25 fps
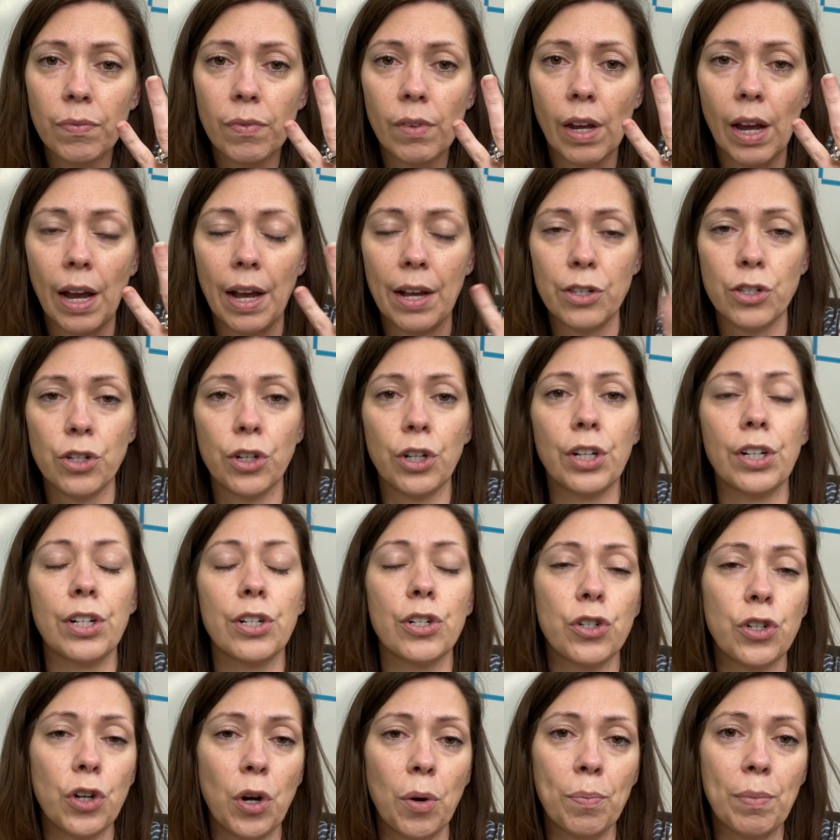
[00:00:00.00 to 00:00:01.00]
Okay, so you're gonna
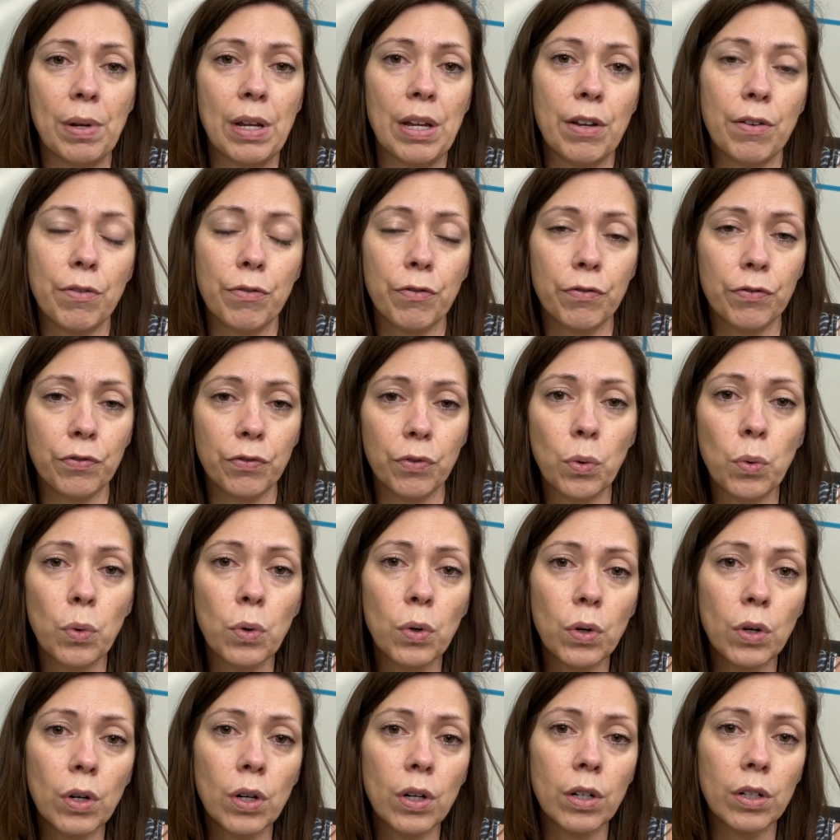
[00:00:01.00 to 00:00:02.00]
show me
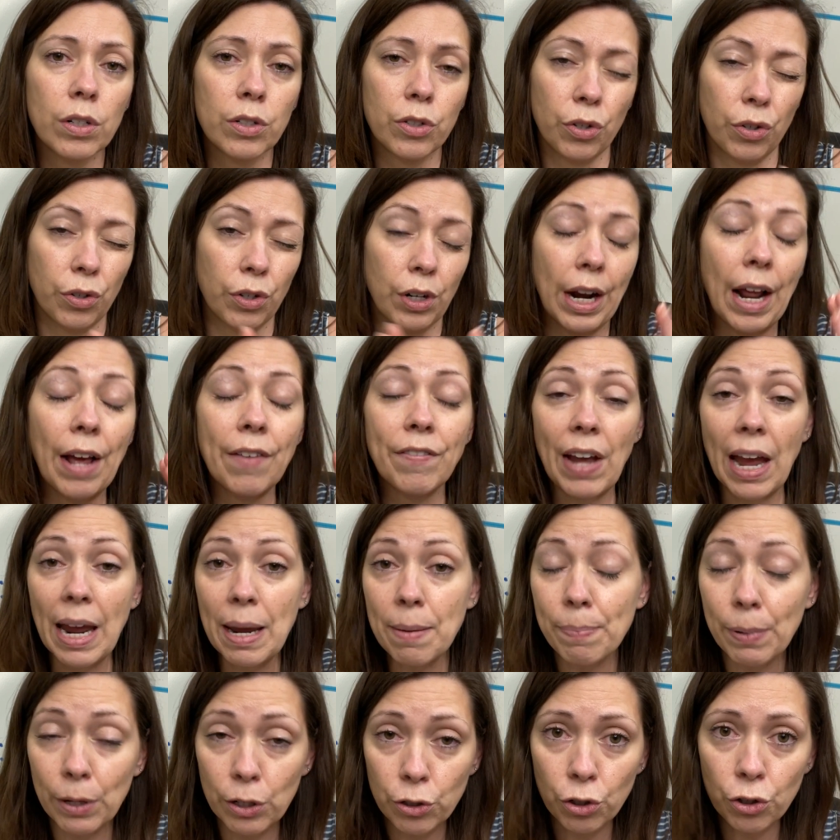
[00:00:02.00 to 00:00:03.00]
so you're gonna have
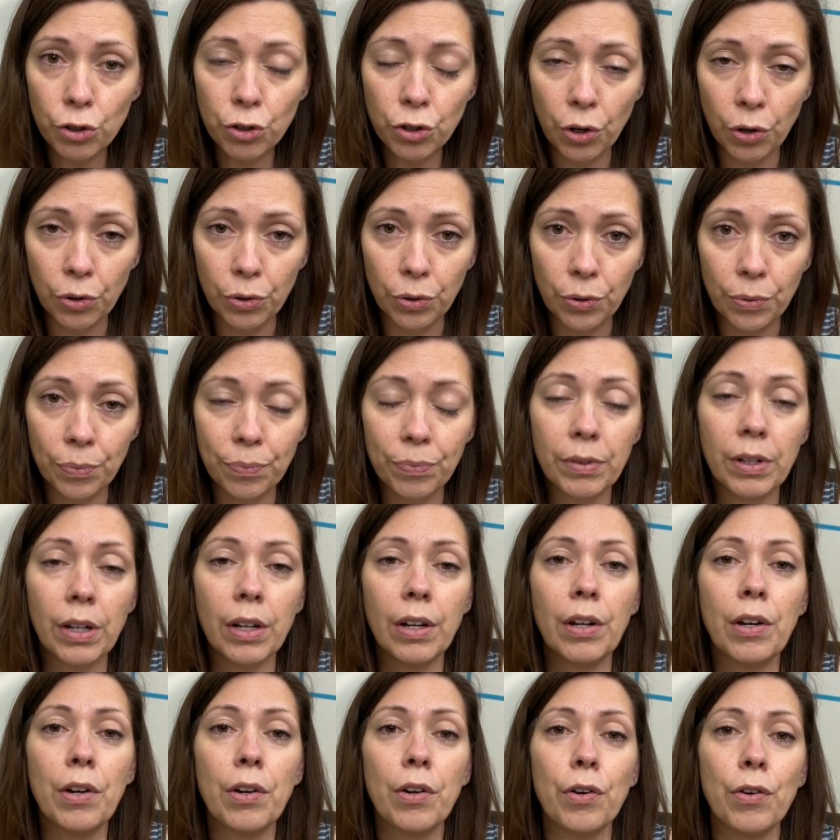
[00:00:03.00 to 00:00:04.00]
8 pictures total,
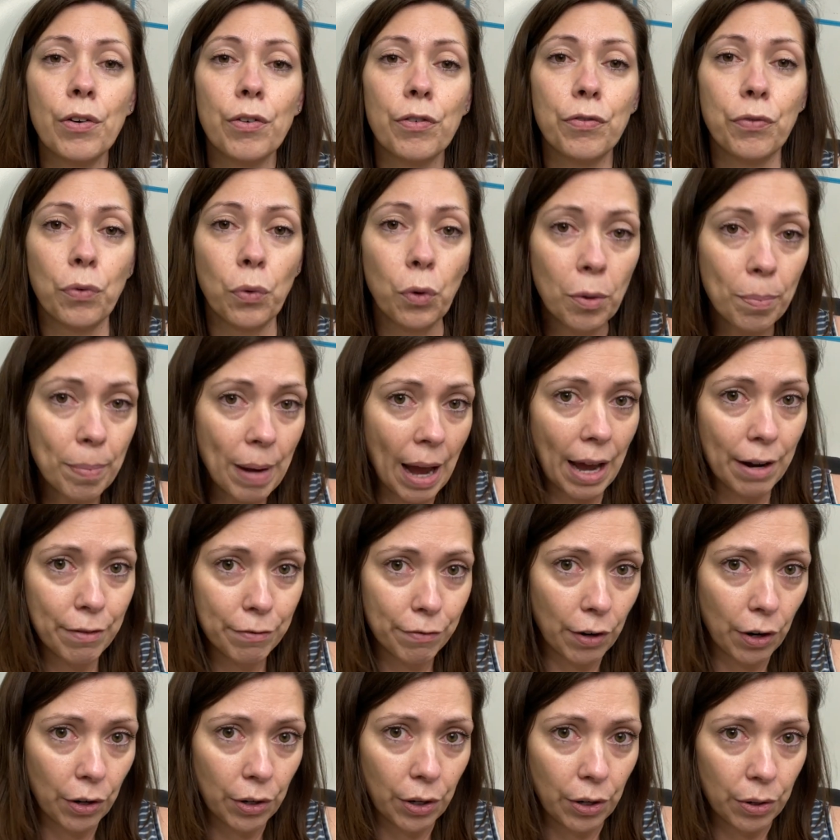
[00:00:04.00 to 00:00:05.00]
4 bad
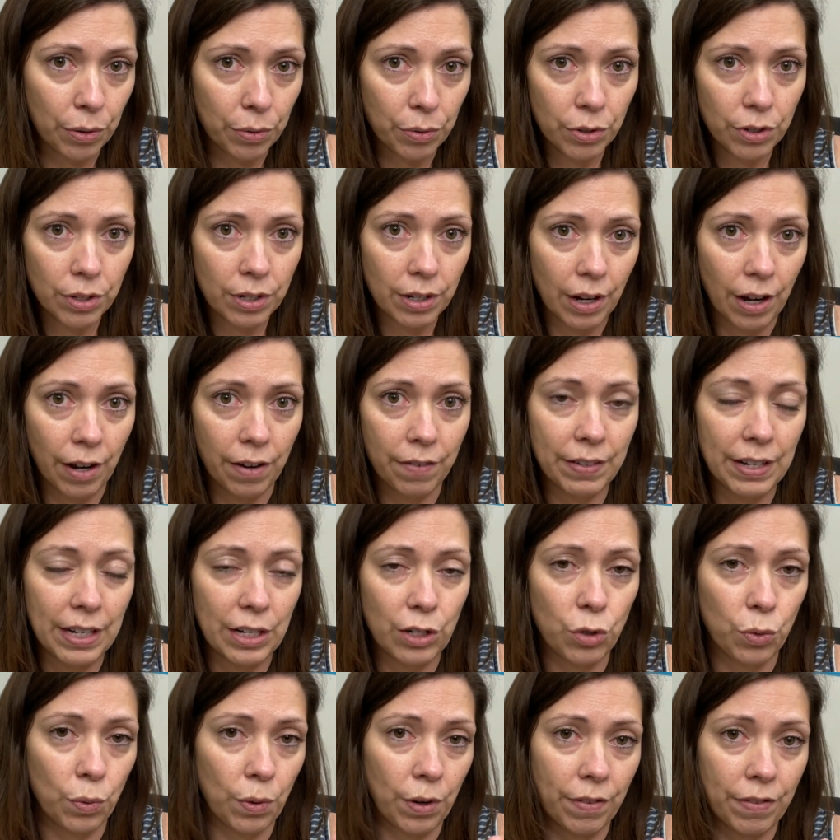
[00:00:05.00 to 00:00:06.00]
photos of
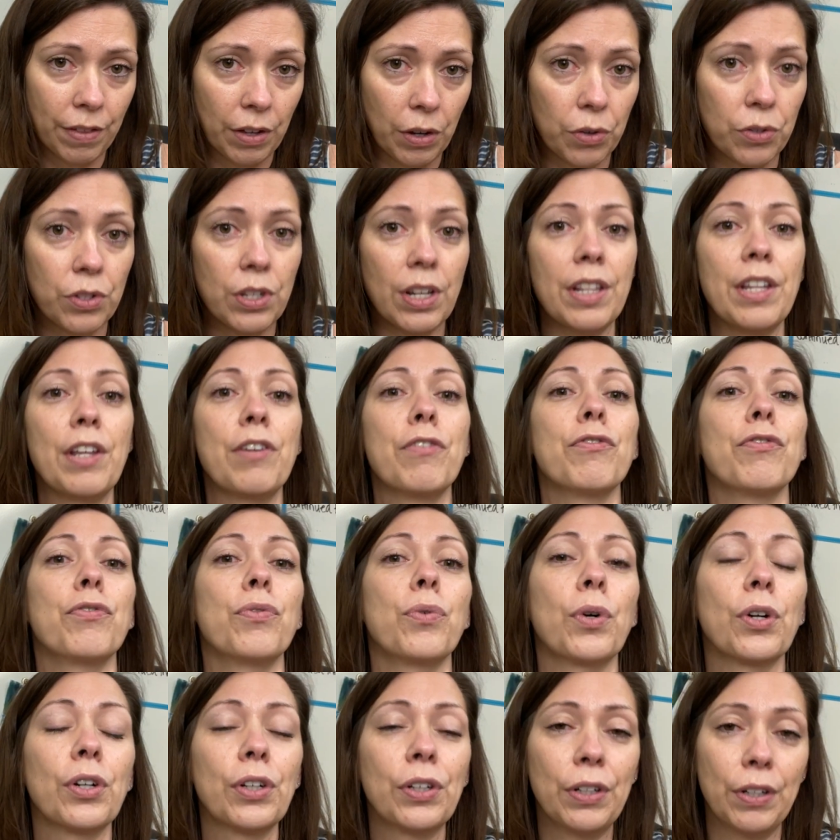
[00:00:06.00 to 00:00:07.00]
each one of those, and then
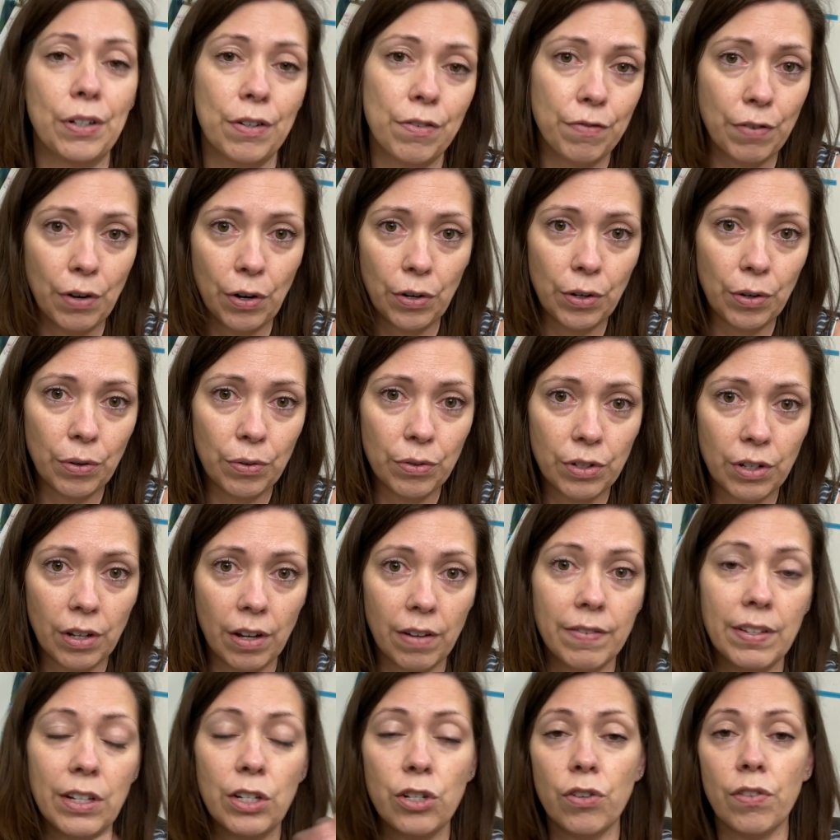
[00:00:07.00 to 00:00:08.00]
4 good photos
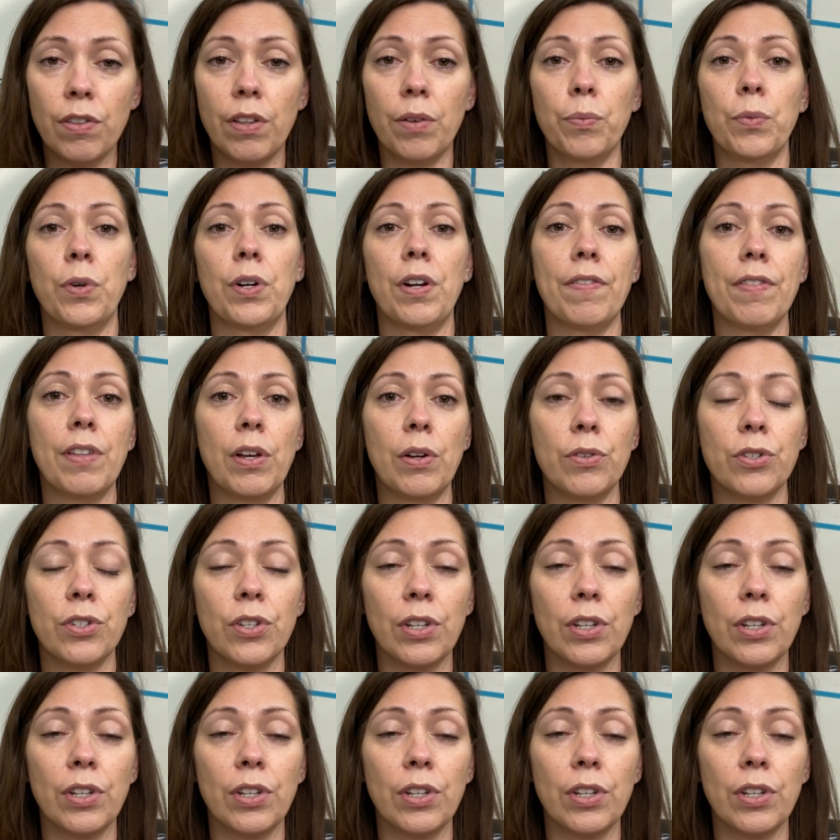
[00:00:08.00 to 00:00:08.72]
of each one of those.